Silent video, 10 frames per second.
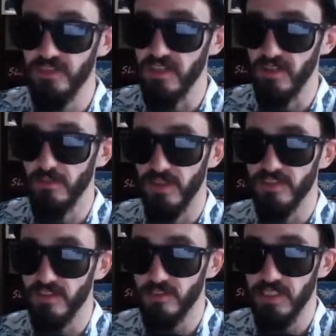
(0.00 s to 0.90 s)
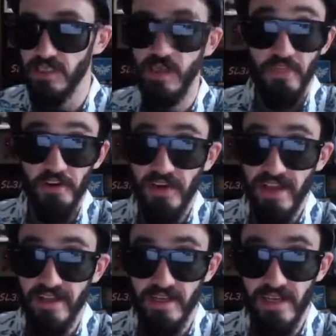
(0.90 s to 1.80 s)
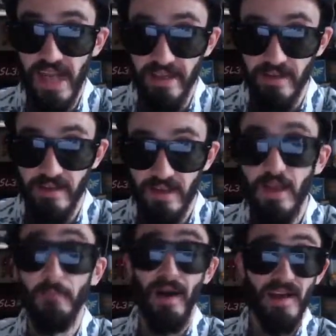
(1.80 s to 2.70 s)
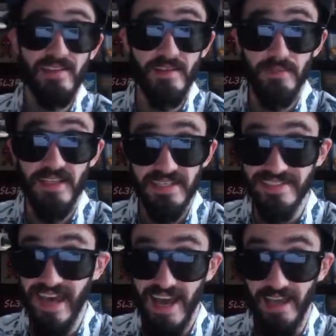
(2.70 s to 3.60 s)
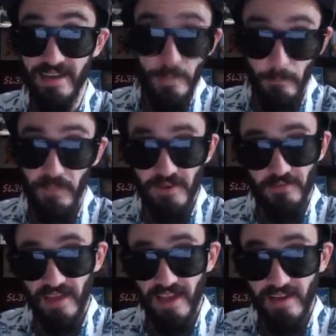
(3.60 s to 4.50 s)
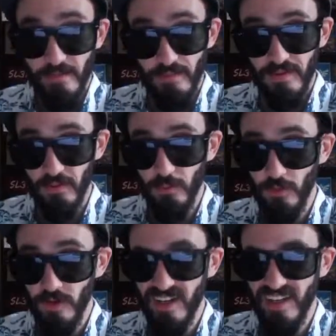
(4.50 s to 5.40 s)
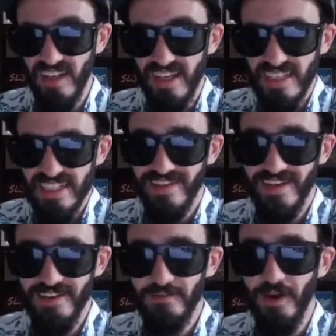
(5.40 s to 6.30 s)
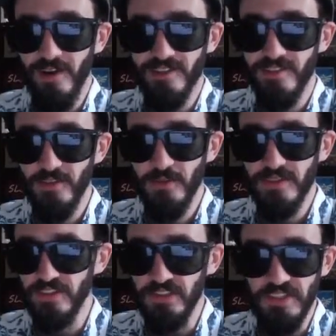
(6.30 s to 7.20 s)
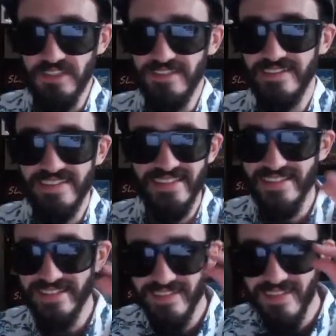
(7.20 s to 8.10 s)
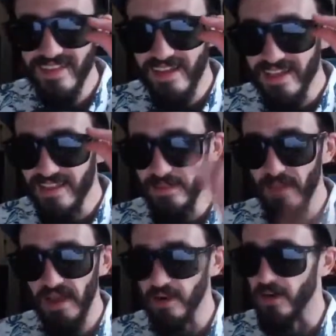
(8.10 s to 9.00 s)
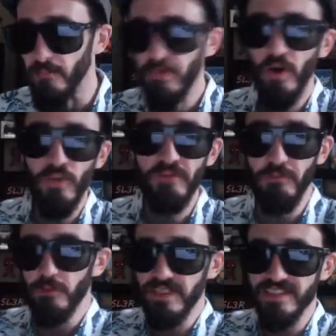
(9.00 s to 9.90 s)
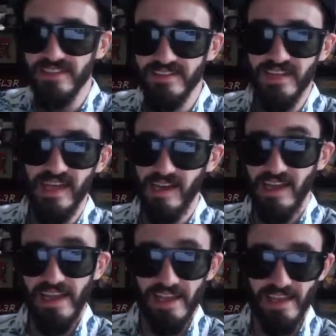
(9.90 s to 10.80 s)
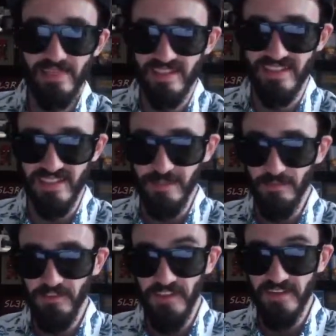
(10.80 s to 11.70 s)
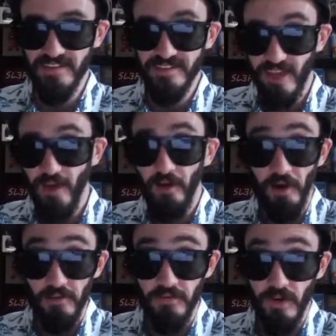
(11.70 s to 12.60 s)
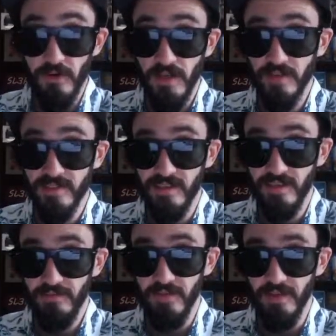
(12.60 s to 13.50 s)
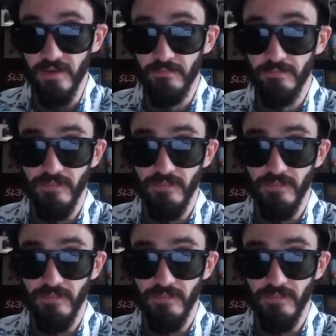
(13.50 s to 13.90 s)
of Kingdom Hearts 3, they're neck and neck. Possibly a tie. But if I had to pick one, Kingdom Hearts 2 was just slightly better, but only for reasons that, in the scheme of things, are very insignificant.